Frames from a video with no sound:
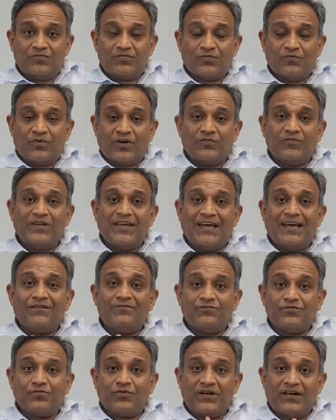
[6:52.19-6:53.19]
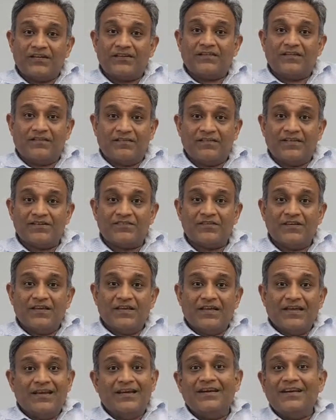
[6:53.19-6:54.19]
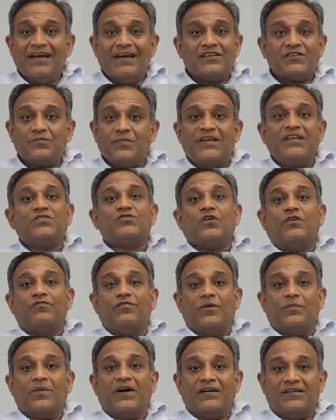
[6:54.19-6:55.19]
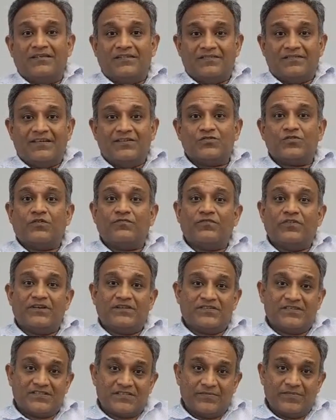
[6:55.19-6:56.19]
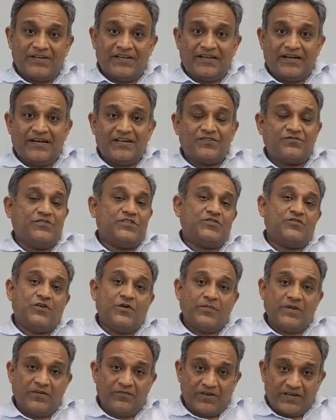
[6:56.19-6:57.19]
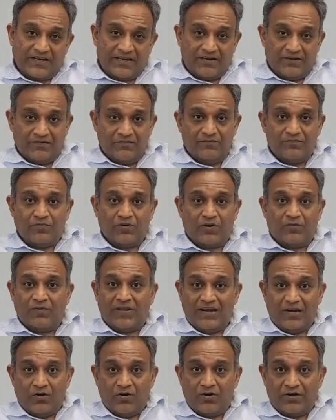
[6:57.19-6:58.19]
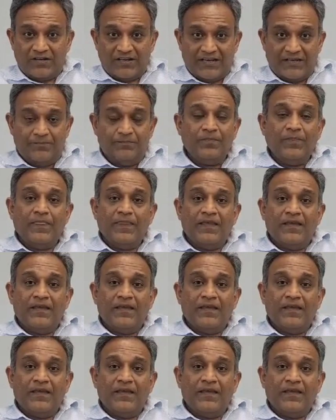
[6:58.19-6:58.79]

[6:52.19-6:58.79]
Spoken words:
so what we have together is India has many software partners and software system integrators, which we have been working for a very long time.